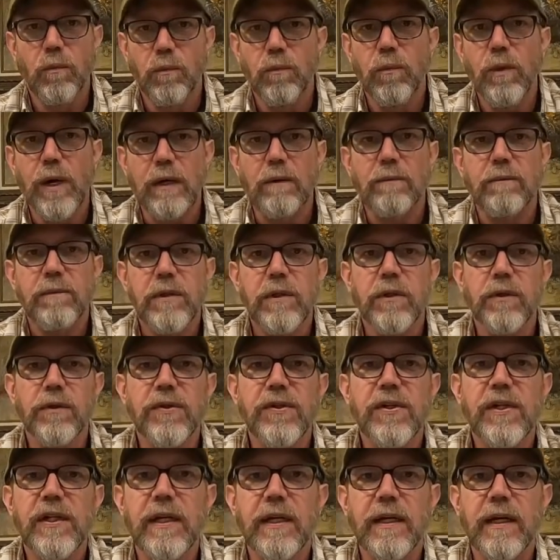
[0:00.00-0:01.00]
well, you'll
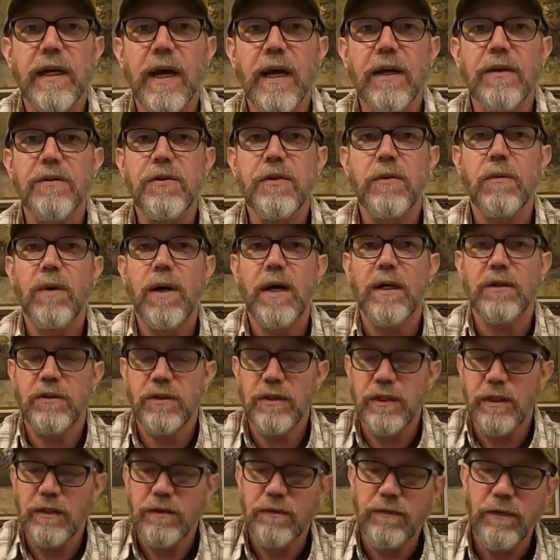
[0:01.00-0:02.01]
see as you
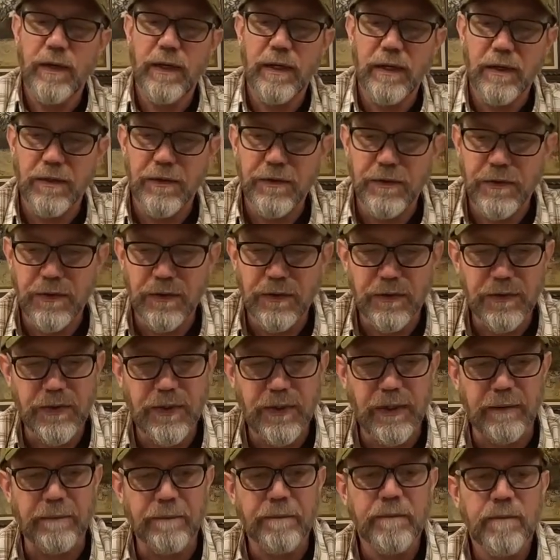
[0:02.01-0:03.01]
watch these videos, you'll
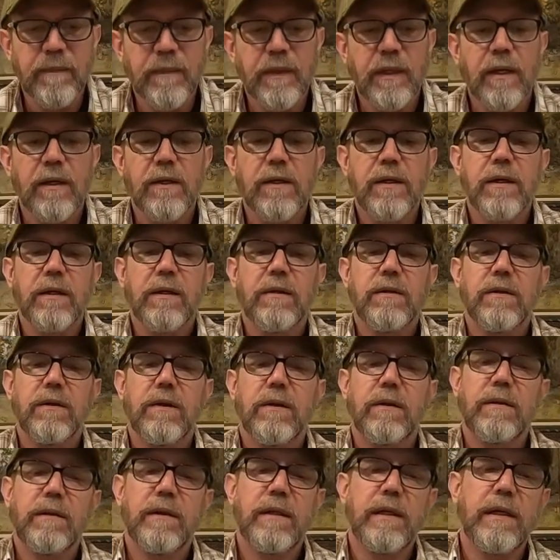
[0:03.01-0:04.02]
see
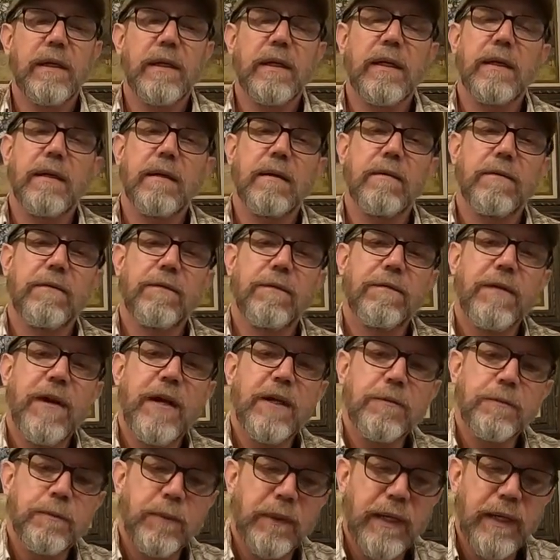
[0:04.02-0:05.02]
the
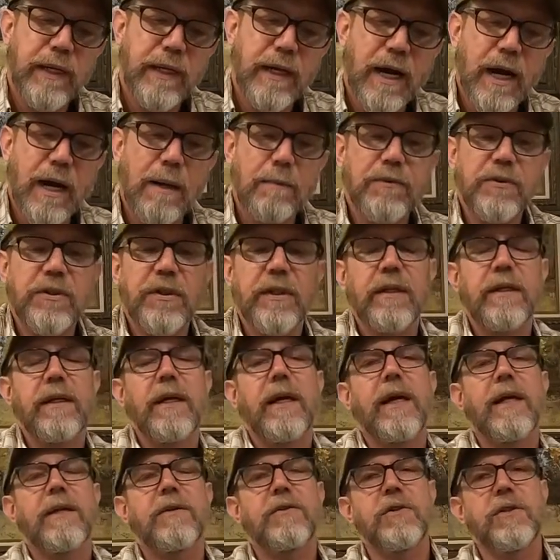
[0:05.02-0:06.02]
faceplate option
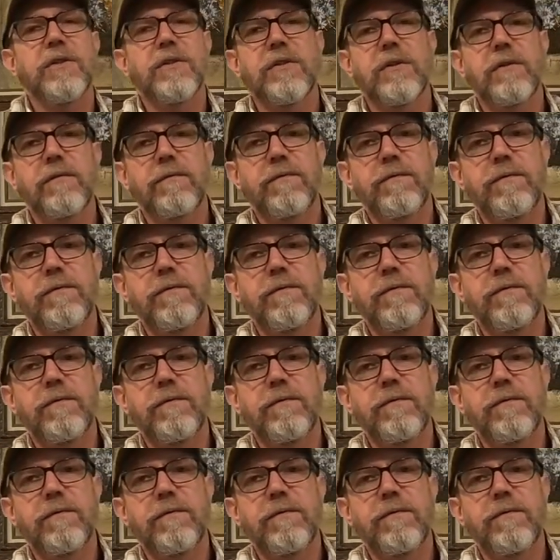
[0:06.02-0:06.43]
and just